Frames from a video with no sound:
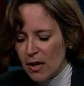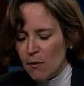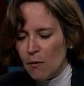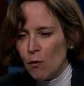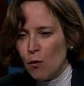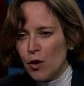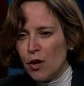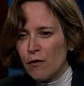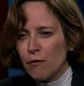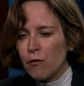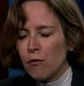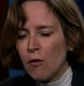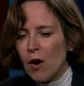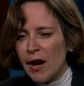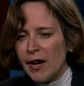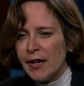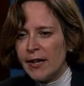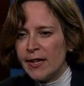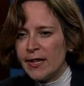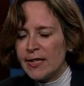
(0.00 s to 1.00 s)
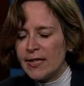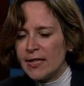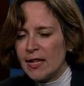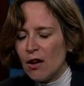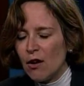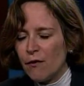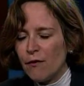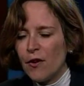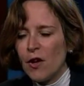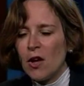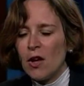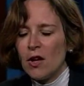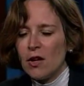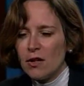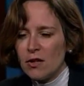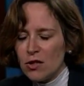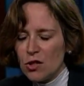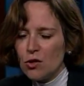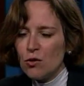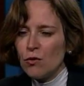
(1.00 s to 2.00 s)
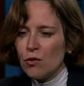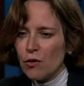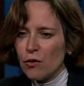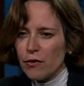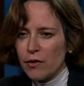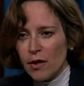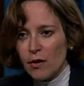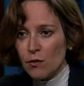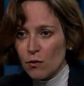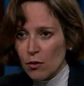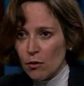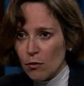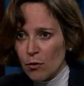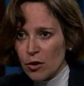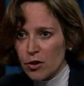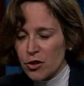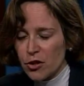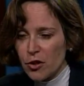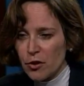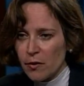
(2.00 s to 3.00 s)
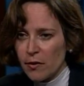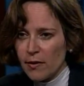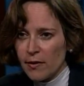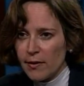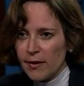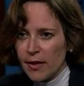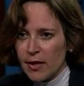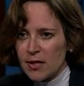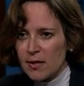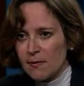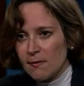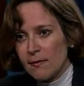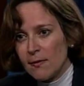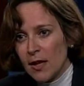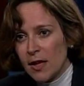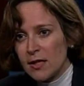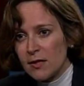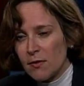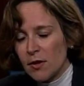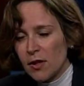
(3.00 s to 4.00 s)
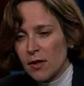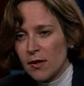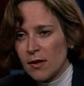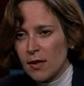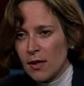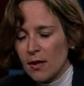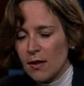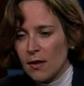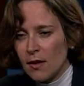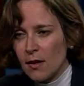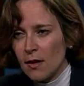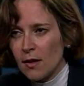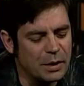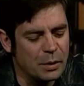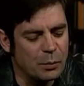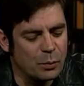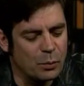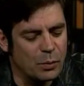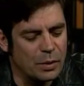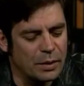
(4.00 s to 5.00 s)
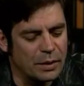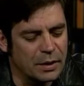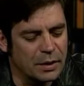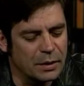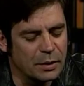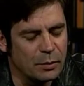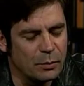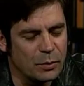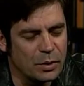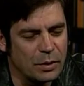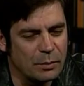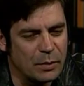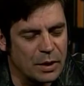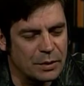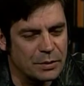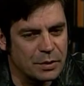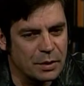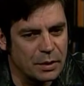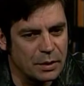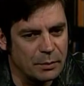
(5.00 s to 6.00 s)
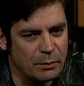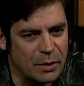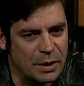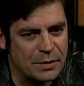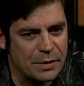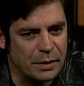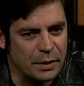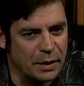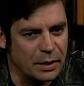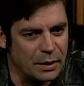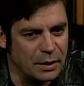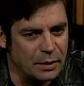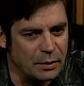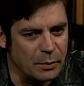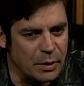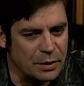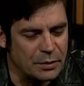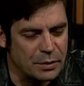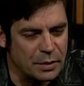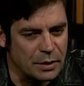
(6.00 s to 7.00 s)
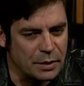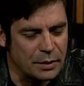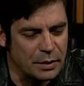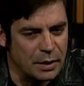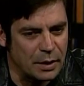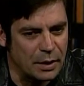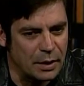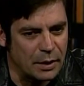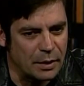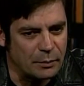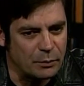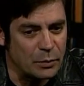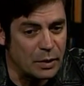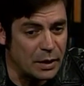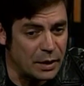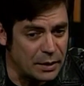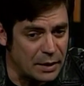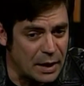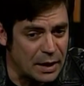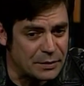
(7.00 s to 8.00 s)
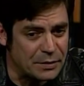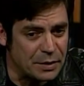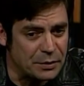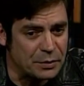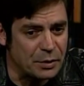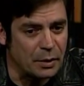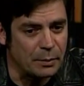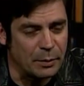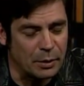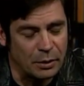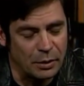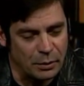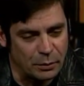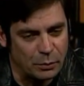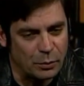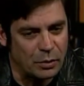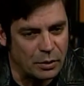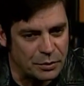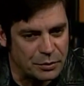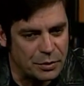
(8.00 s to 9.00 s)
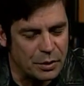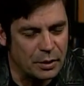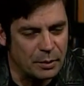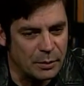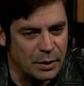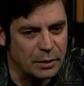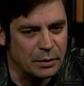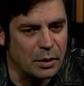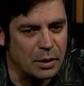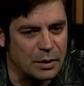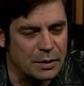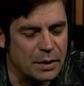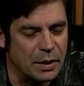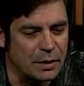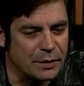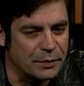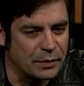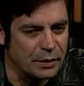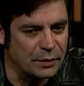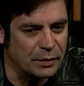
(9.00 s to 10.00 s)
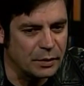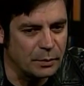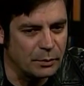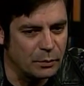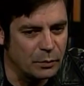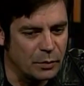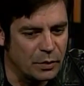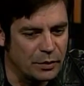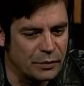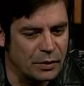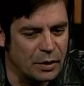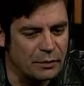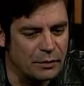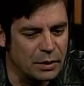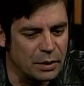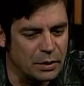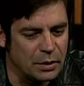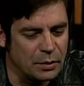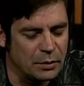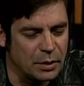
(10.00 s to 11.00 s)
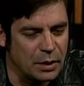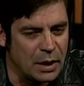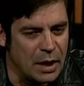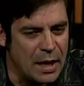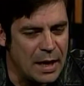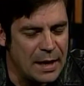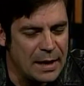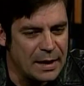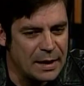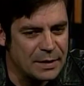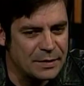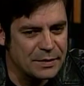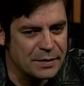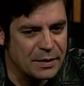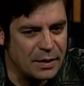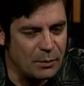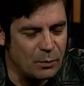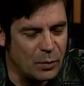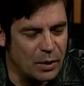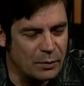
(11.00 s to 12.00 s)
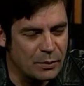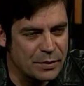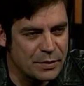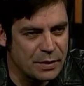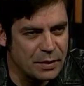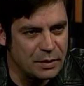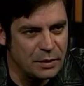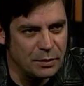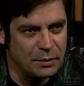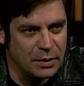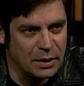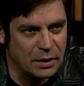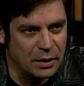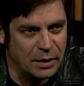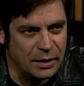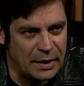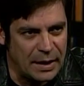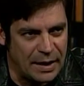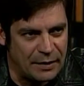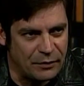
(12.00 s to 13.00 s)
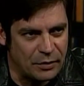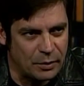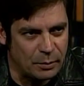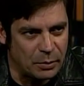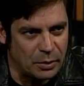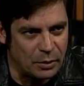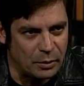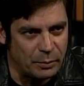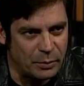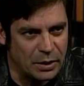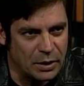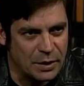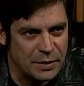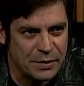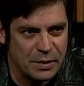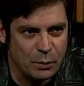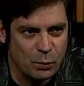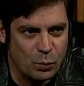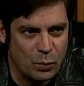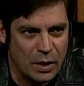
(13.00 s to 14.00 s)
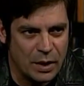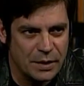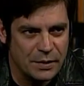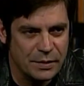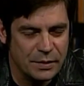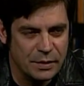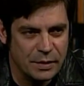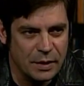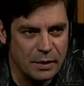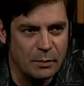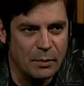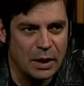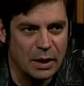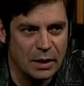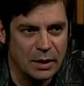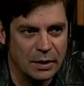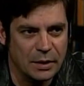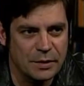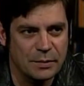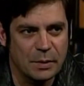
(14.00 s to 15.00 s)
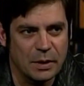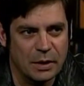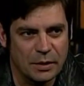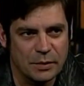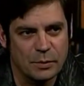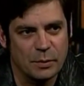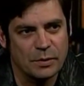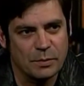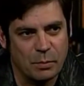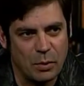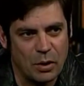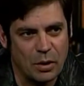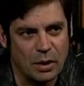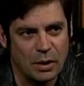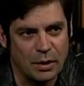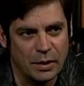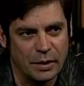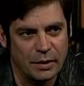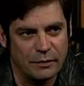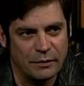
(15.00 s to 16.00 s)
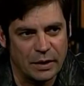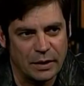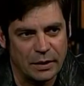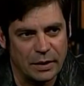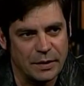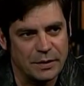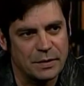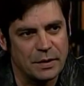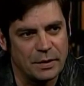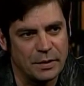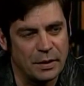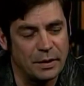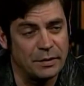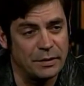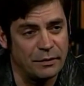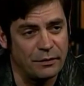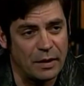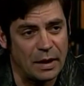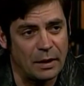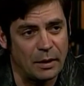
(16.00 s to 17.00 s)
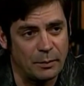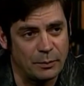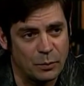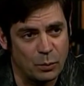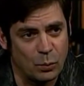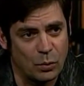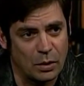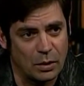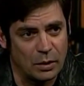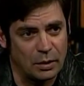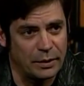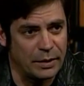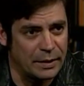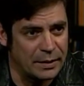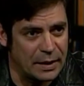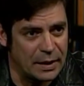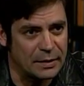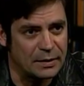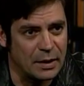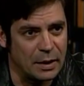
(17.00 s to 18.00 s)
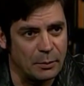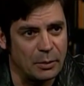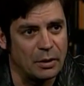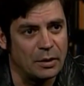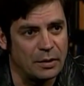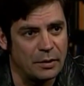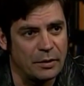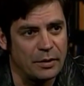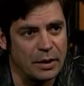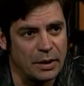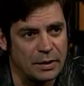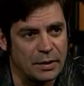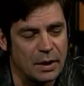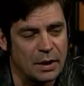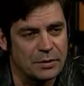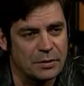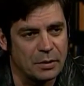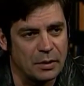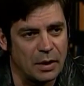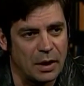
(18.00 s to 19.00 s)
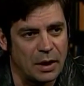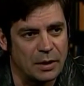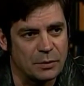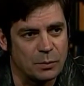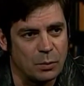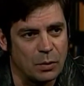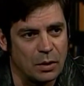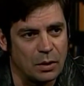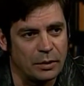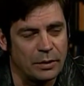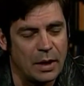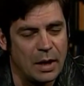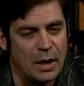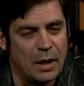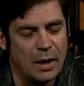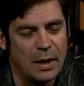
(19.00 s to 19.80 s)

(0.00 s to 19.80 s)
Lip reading: it would have righted itself sooner than World War II. That's very now, you know, one thing you mentioned Mussolini, you mentioned Nazi German or German cartel system, the Soviet Union. In some way, was the New Deal inevitable, because it was, the American experience was part of, at least in the developed world at that time, or the industrialized world,